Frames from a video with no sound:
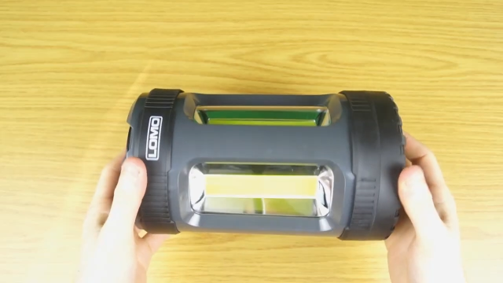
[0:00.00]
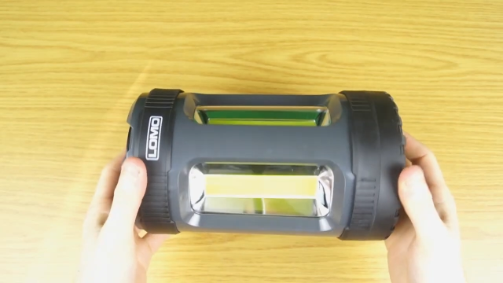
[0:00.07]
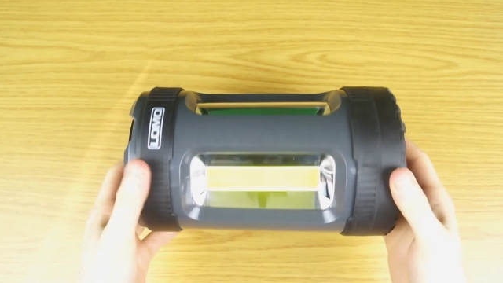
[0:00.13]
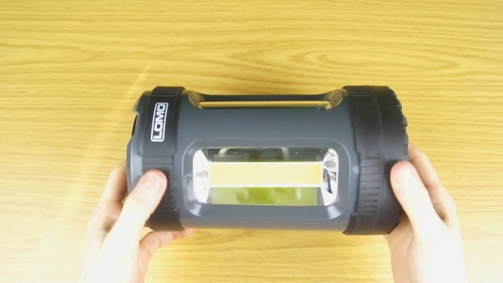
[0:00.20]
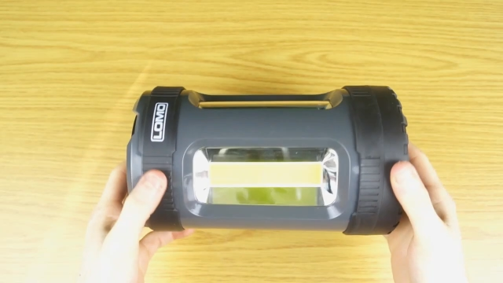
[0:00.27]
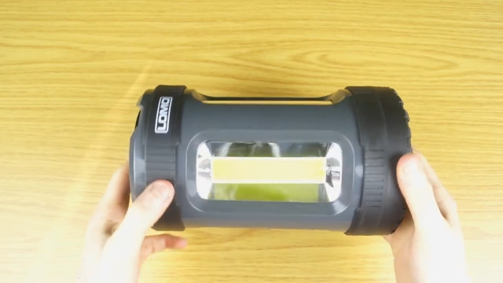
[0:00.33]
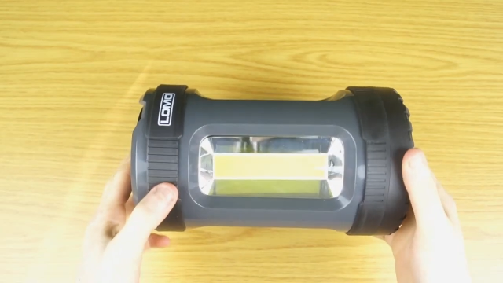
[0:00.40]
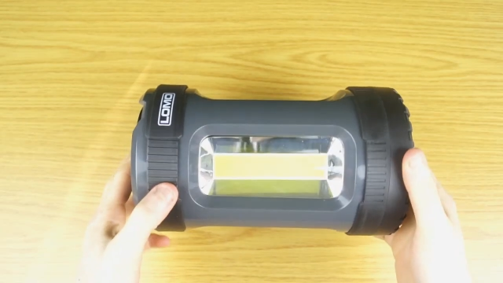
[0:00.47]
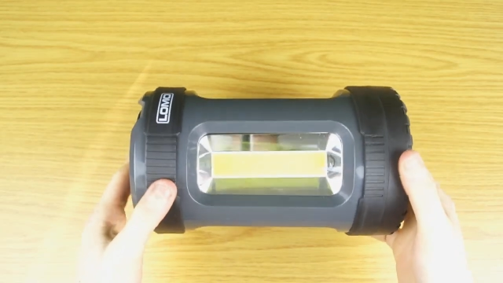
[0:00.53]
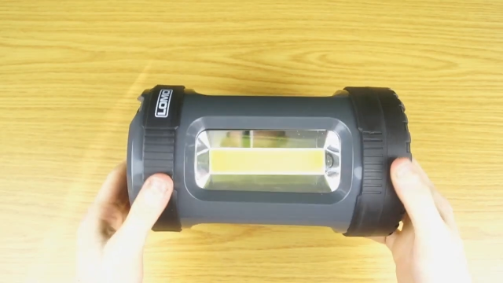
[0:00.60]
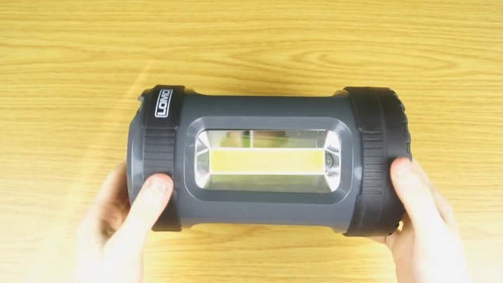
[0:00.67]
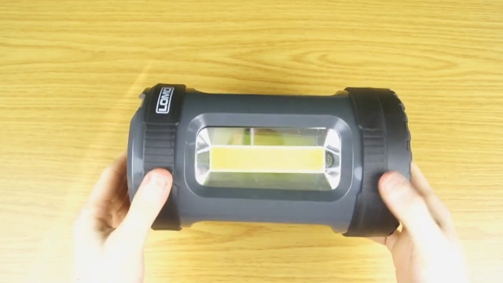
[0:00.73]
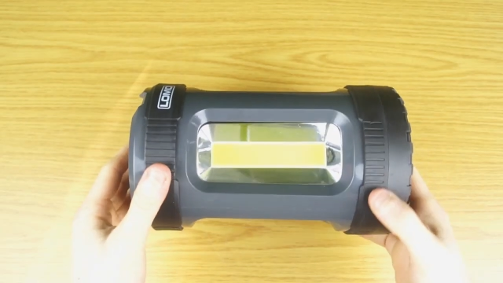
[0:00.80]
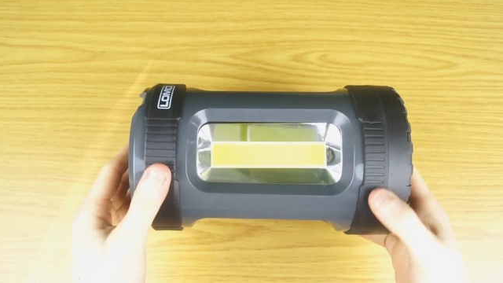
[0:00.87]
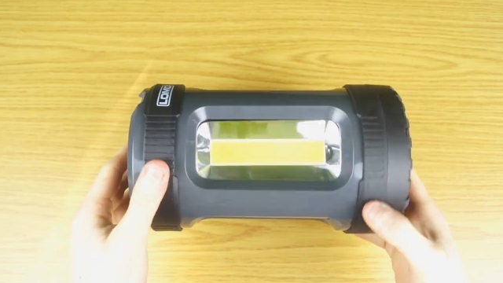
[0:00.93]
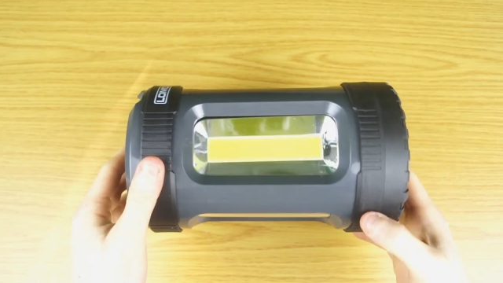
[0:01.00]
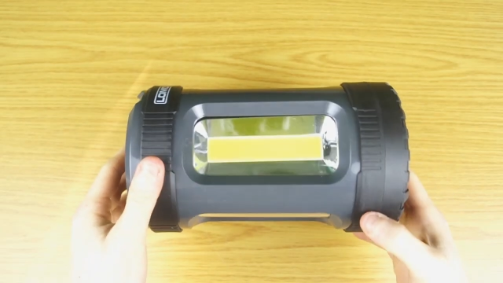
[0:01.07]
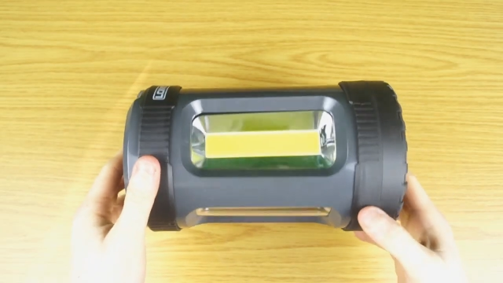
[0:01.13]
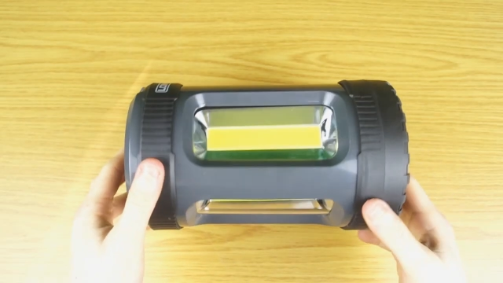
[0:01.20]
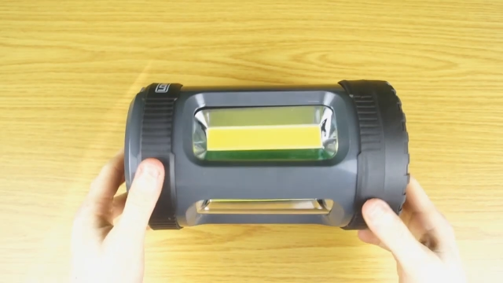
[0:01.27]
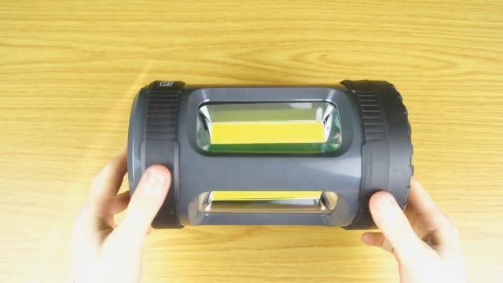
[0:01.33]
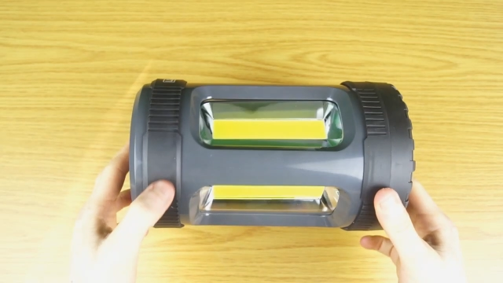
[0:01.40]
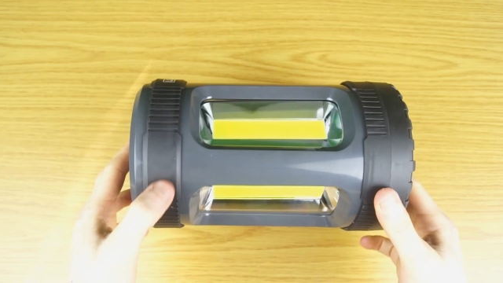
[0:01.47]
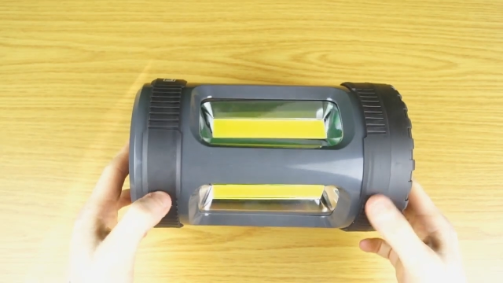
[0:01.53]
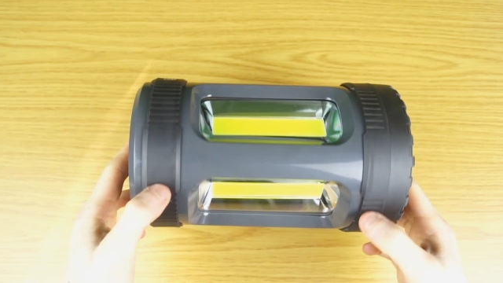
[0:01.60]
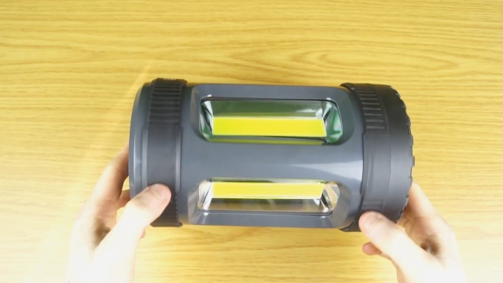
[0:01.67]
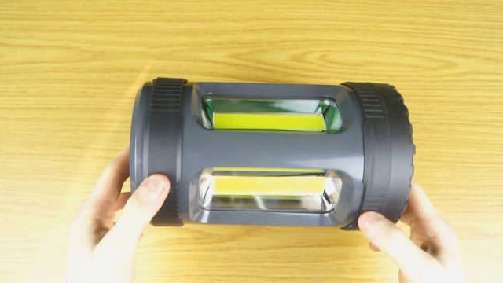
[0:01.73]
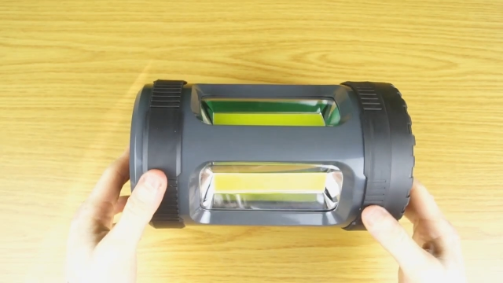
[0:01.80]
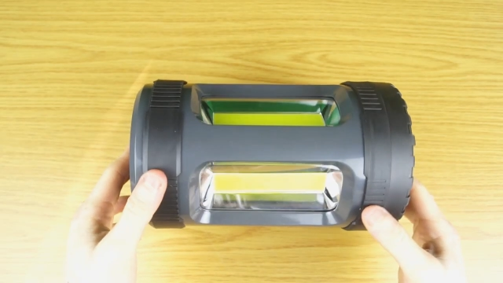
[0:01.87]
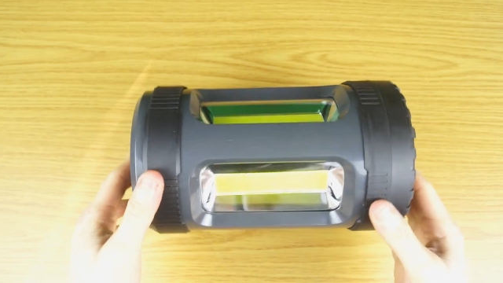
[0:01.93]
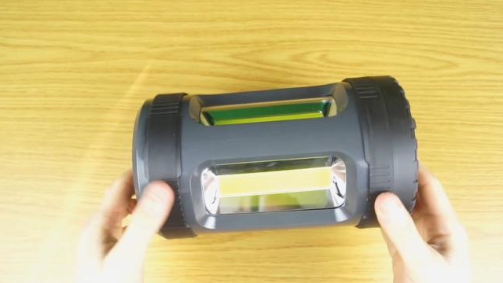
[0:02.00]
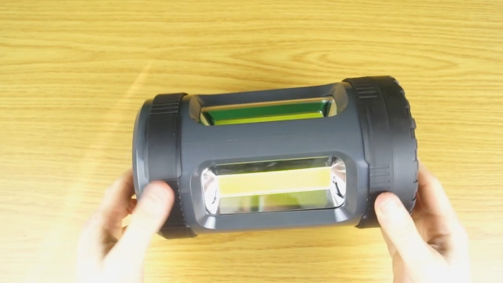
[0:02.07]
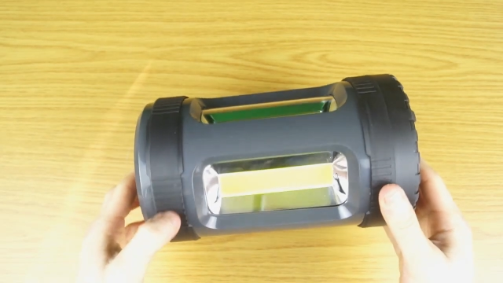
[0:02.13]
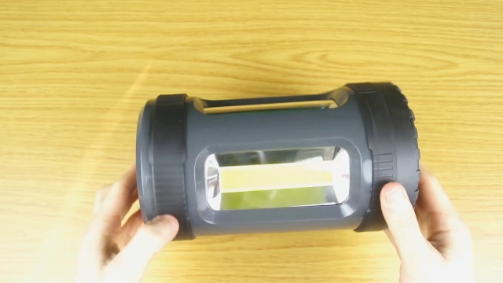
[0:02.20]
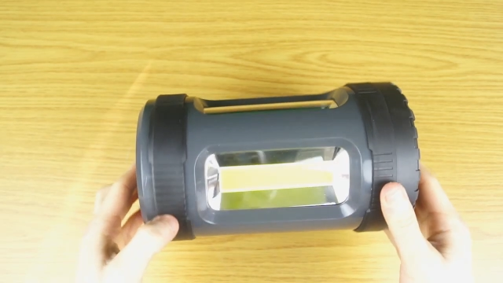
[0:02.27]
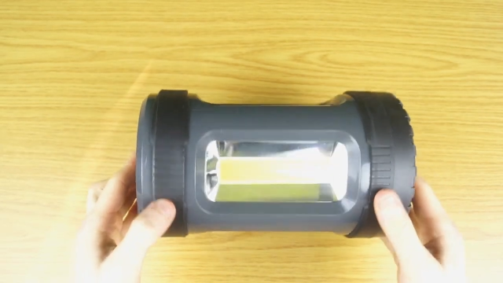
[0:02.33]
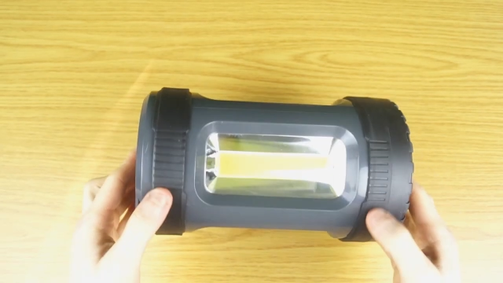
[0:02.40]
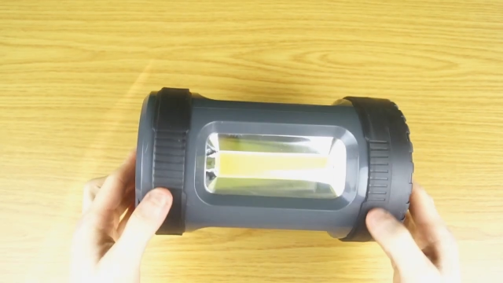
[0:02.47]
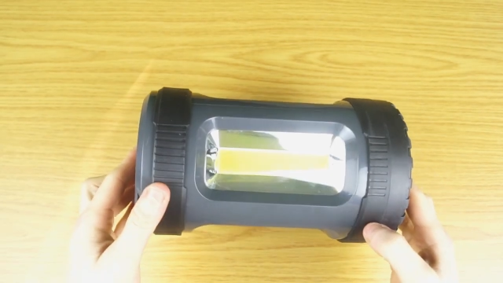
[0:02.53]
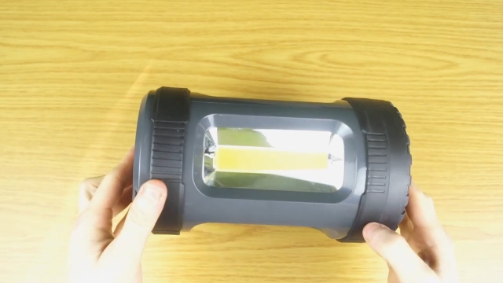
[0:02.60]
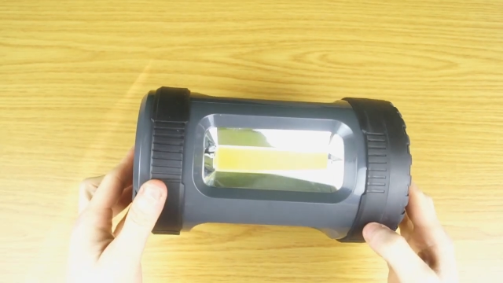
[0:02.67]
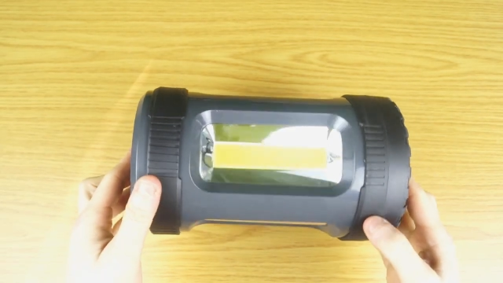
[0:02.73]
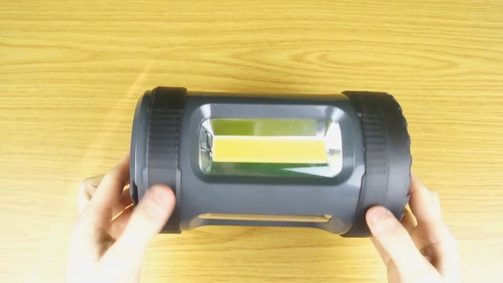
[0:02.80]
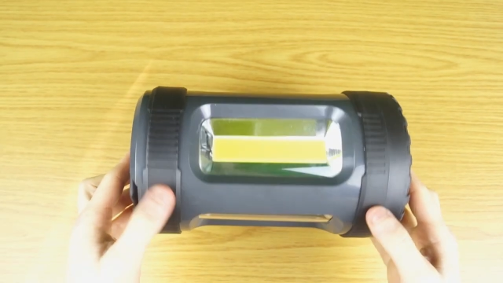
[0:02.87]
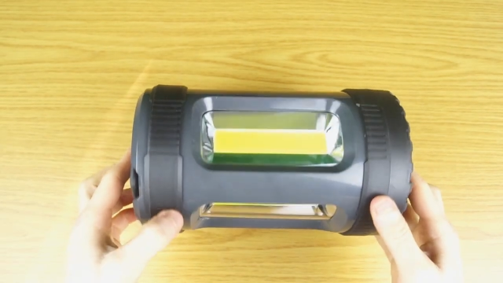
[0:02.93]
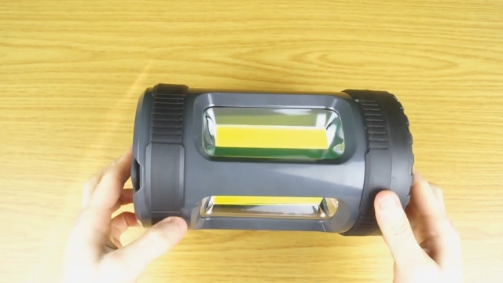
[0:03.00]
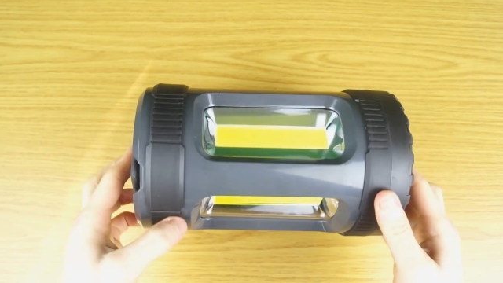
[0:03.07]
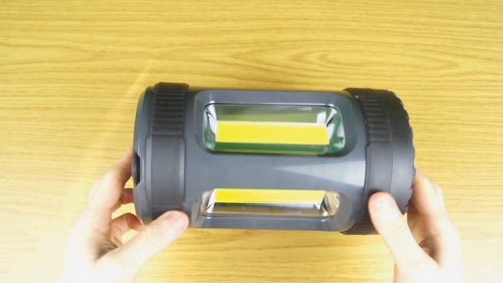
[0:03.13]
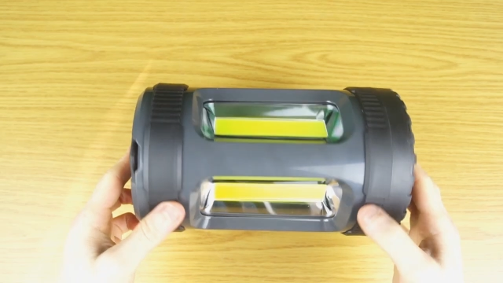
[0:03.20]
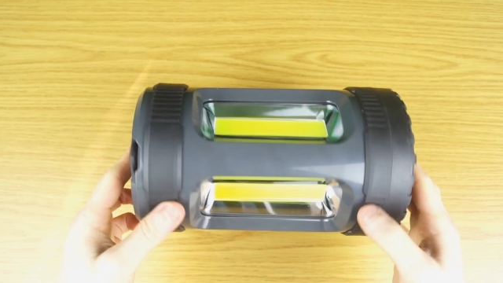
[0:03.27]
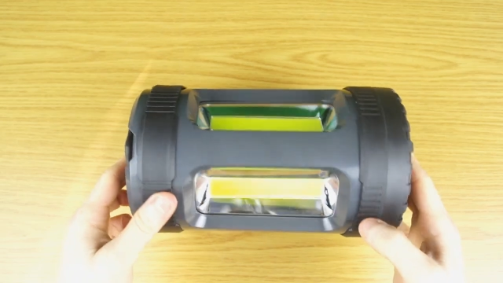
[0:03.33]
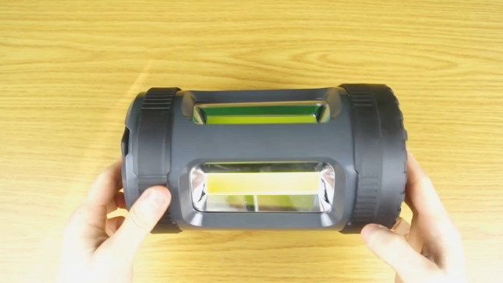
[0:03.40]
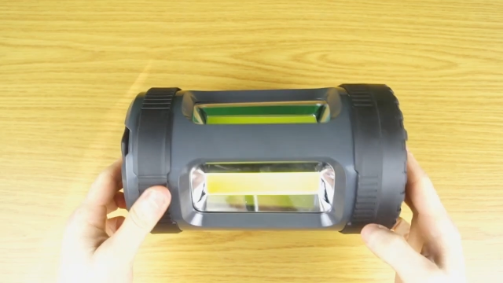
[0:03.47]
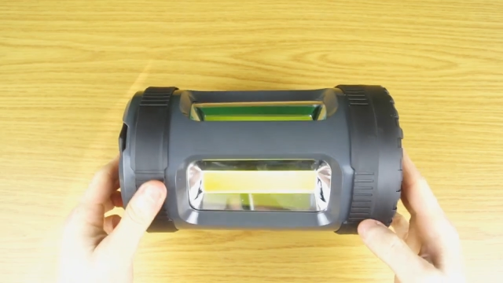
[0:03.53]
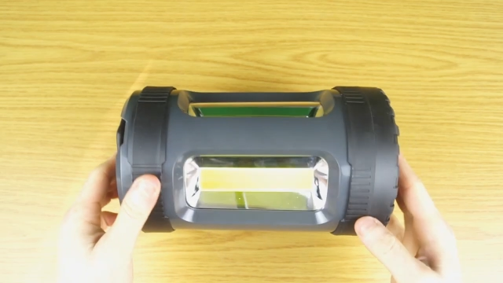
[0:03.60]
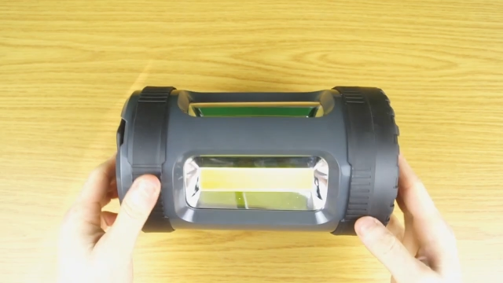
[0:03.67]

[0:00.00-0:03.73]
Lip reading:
Nobody's mouth can be seen.